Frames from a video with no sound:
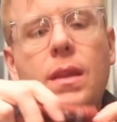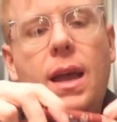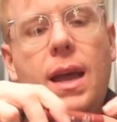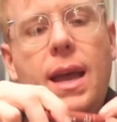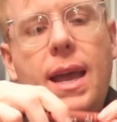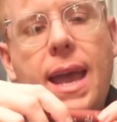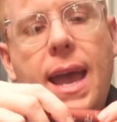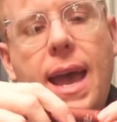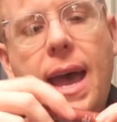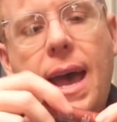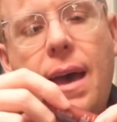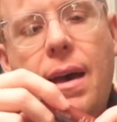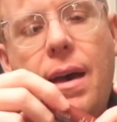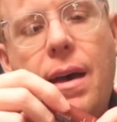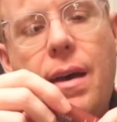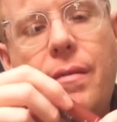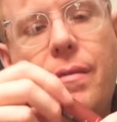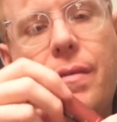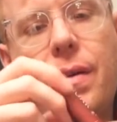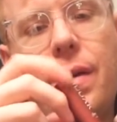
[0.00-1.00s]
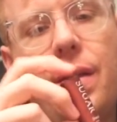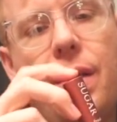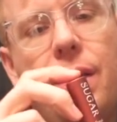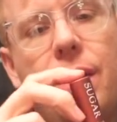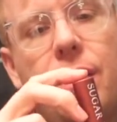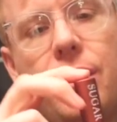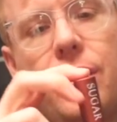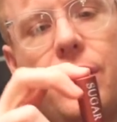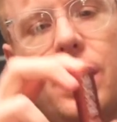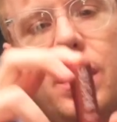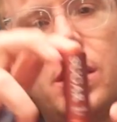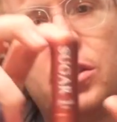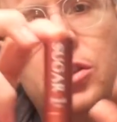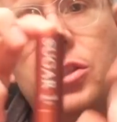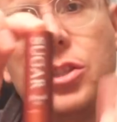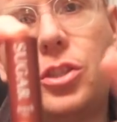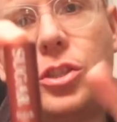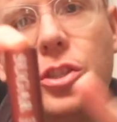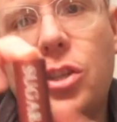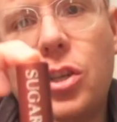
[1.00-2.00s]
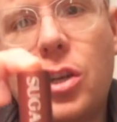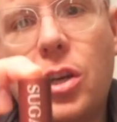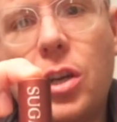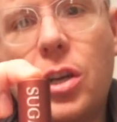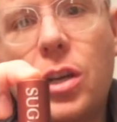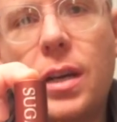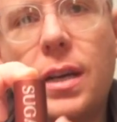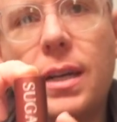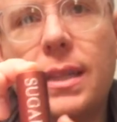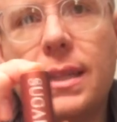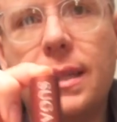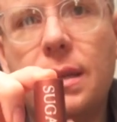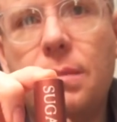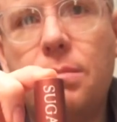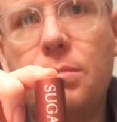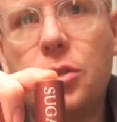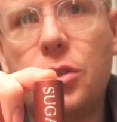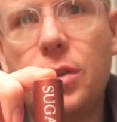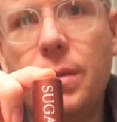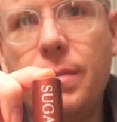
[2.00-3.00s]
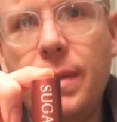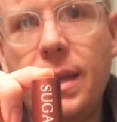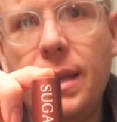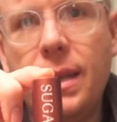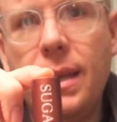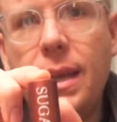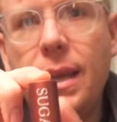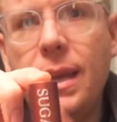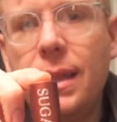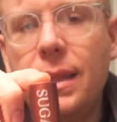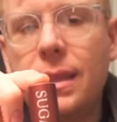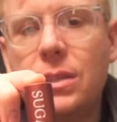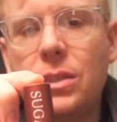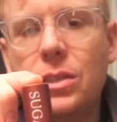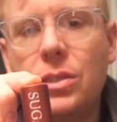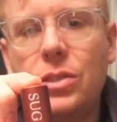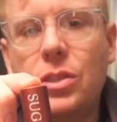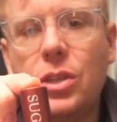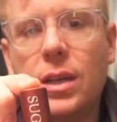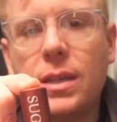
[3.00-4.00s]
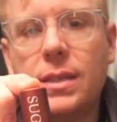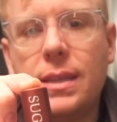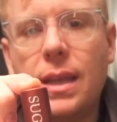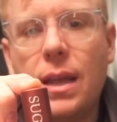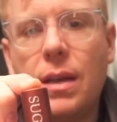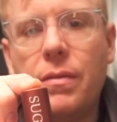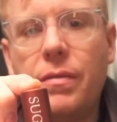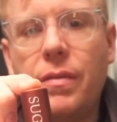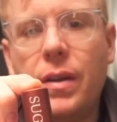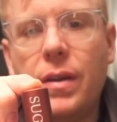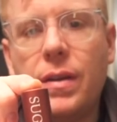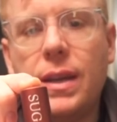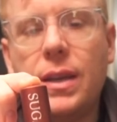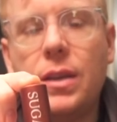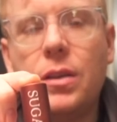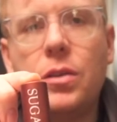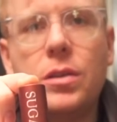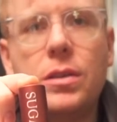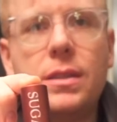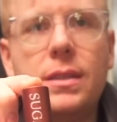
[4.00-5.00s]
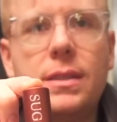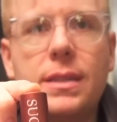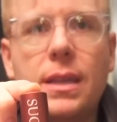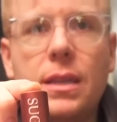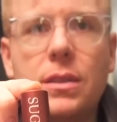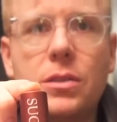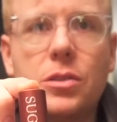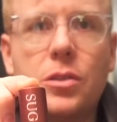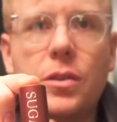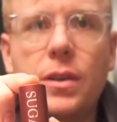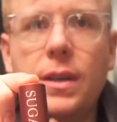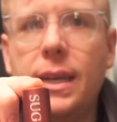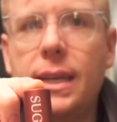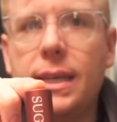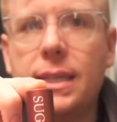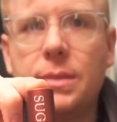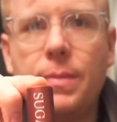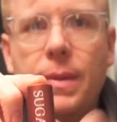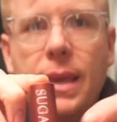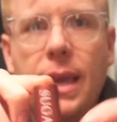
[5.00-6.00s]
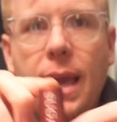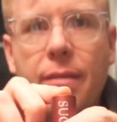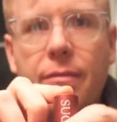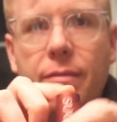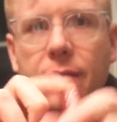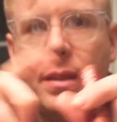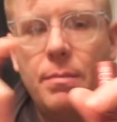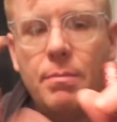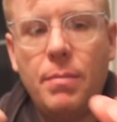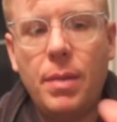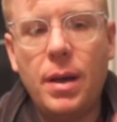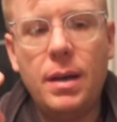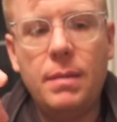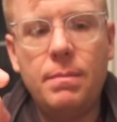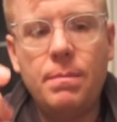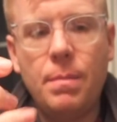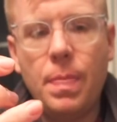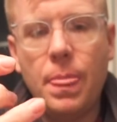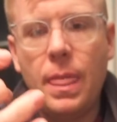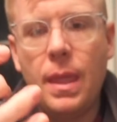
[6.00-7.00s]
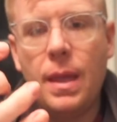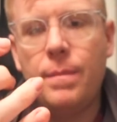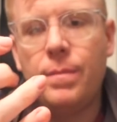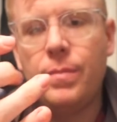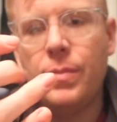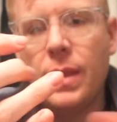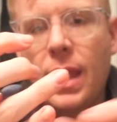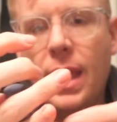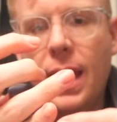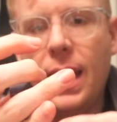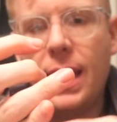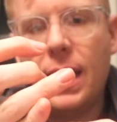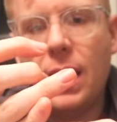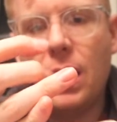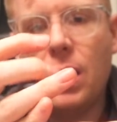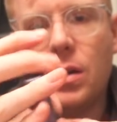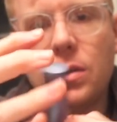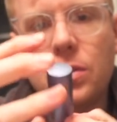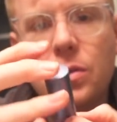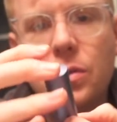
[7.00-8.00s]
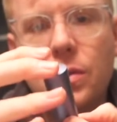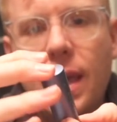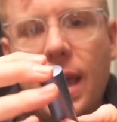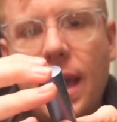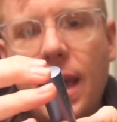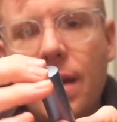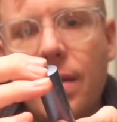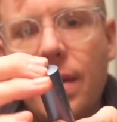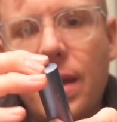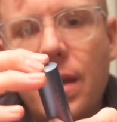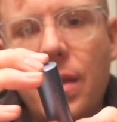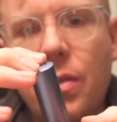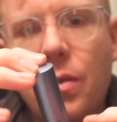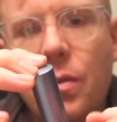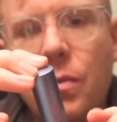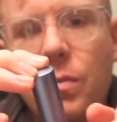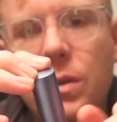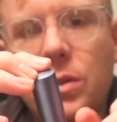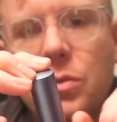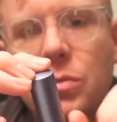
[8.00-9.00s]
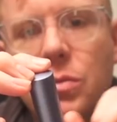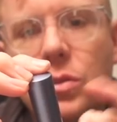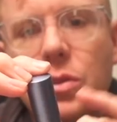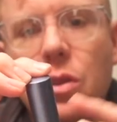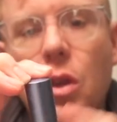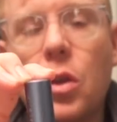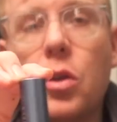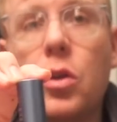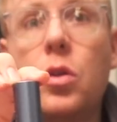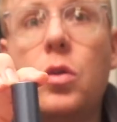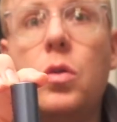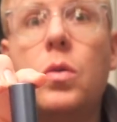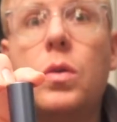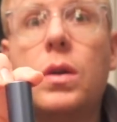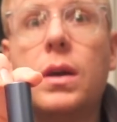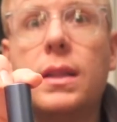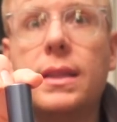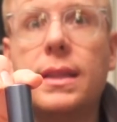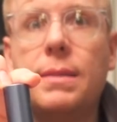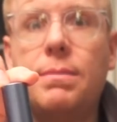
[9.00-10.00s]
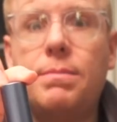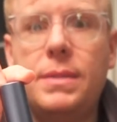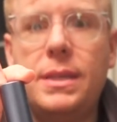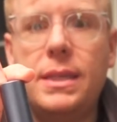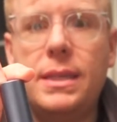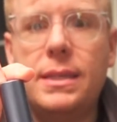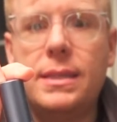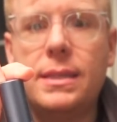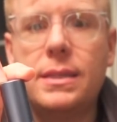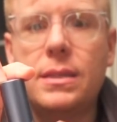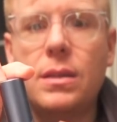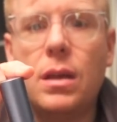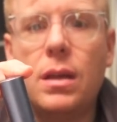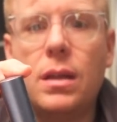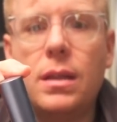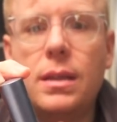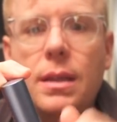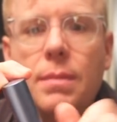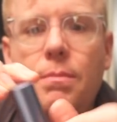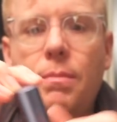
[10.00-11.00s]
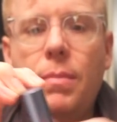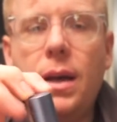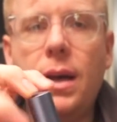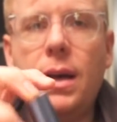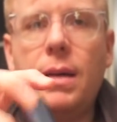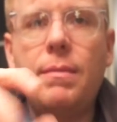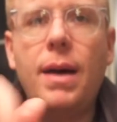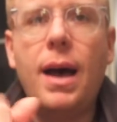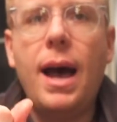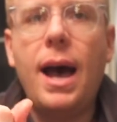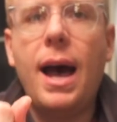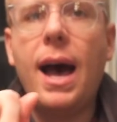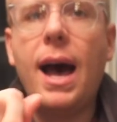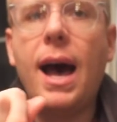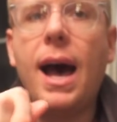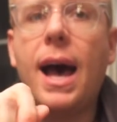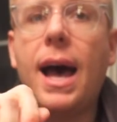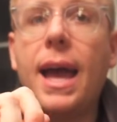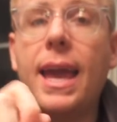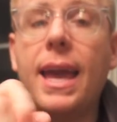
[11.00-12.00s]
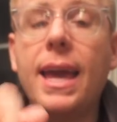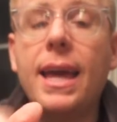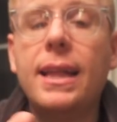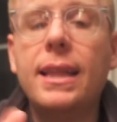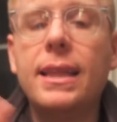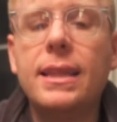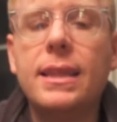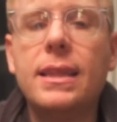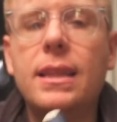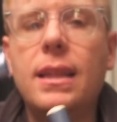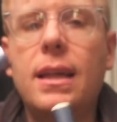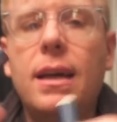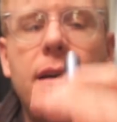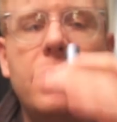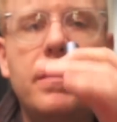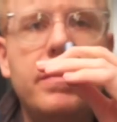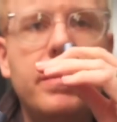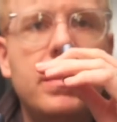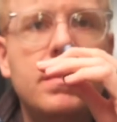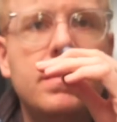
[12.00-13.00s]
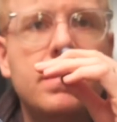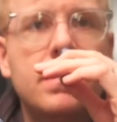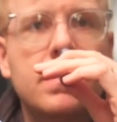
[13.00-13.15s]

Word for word: I have the Sugar Lip Treatment. This is just a very good sunscreen S P F lip balm. And I also carry the Rituals Eucalyptus lip balm. I love